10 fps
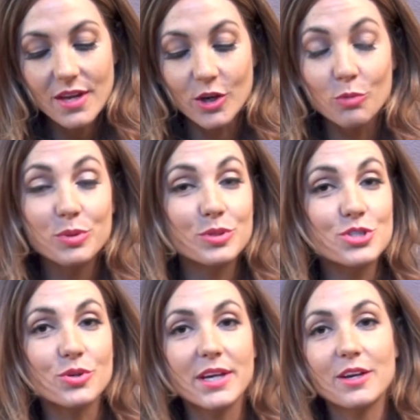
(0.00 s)
I hope you
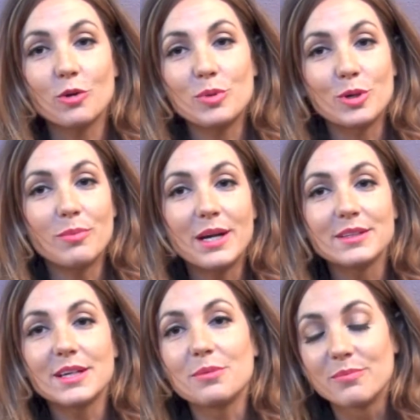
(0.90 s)
enjoy it. I hope you don't
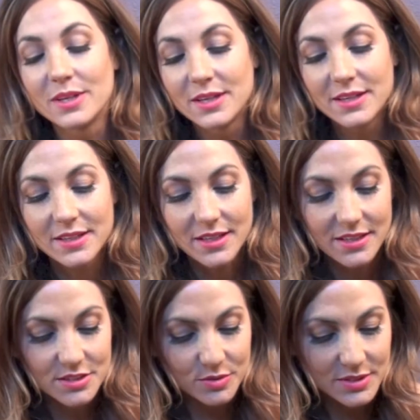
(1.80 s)
mind that I'm kind
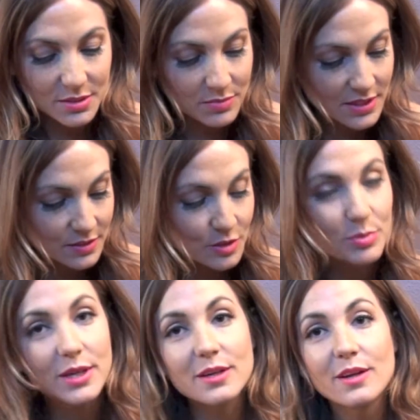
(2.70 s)
of doing something a little
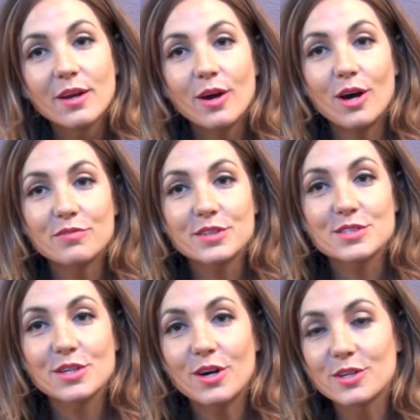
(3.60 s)
bit off the
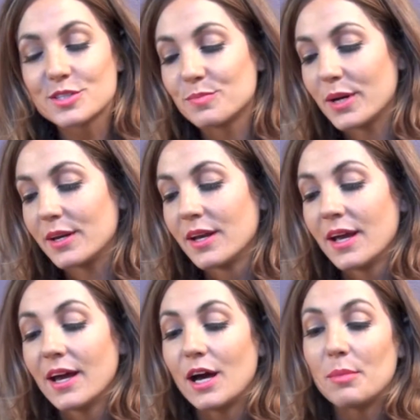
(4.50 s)
cigars, but
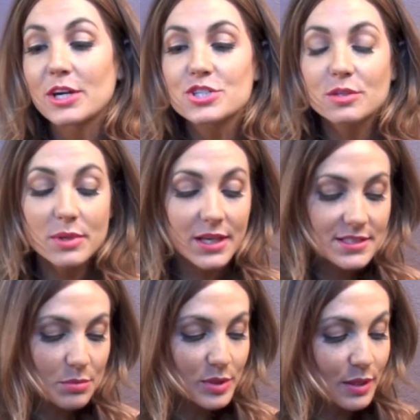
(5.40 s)
I'm actually,
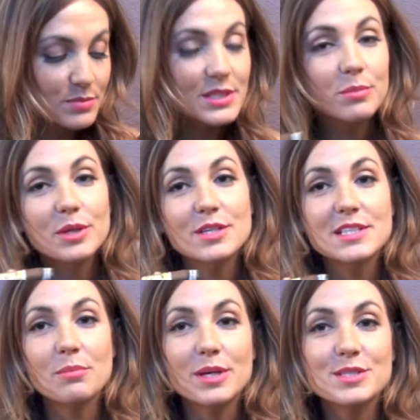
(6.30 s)
because I'm clumsy, I'm going to
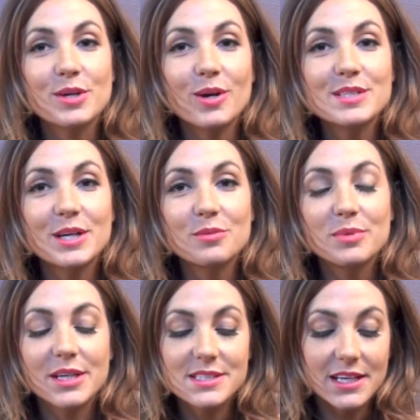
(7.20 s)
set my cigar down
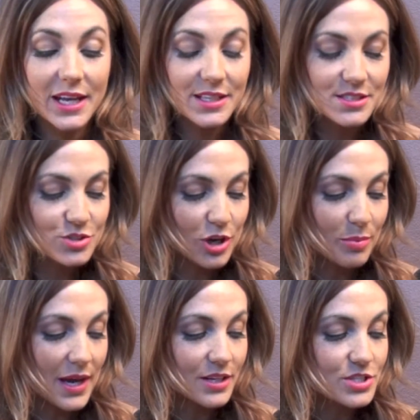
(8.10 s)
because I'd hate to
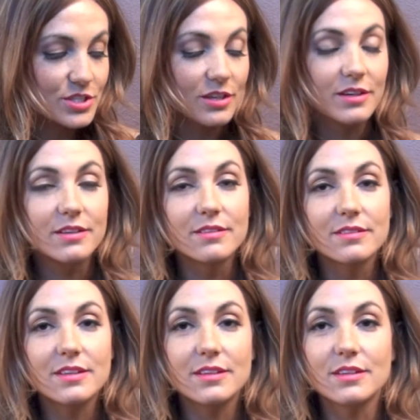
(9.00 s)
drop ash on
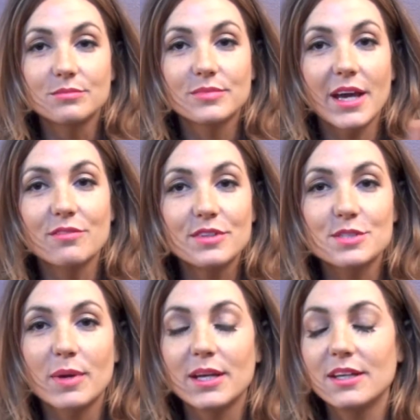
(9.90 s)
the
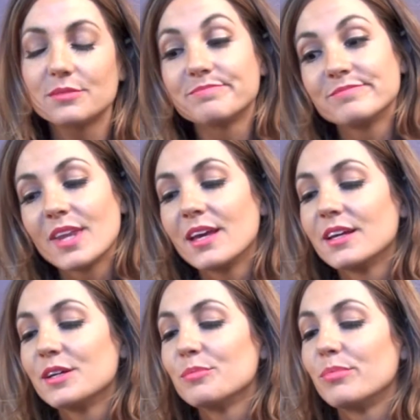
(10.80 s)
canvas painting.
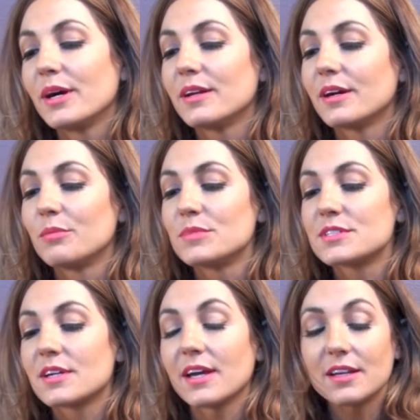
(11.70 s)
But
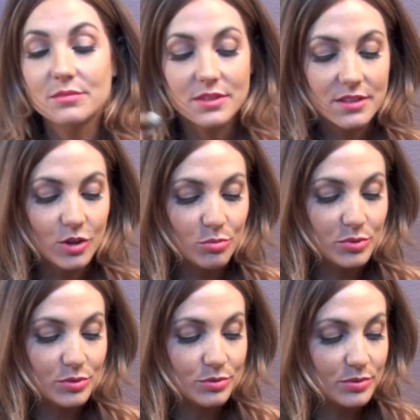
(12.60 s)
just again, gonna hope
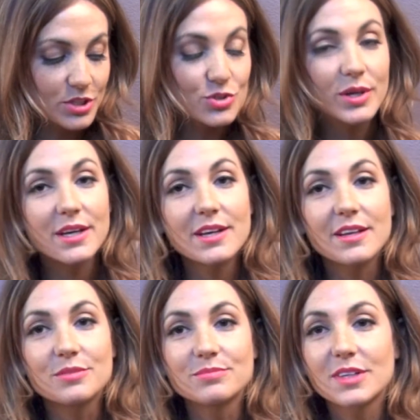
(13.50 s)
you enjoy it
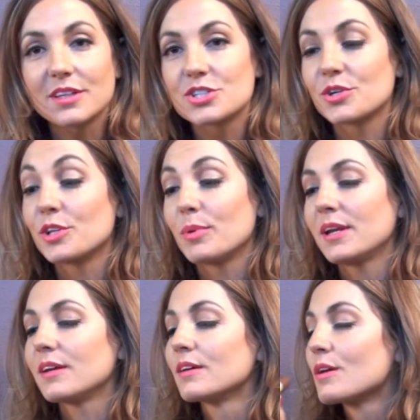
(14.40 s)
and gonna show you the
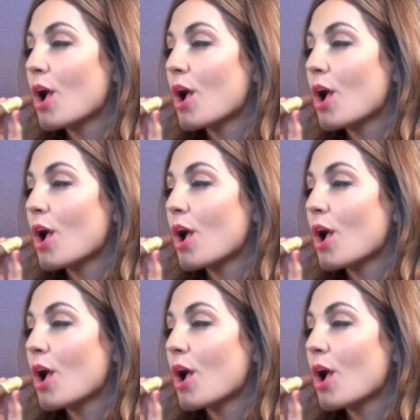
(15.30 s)
painting.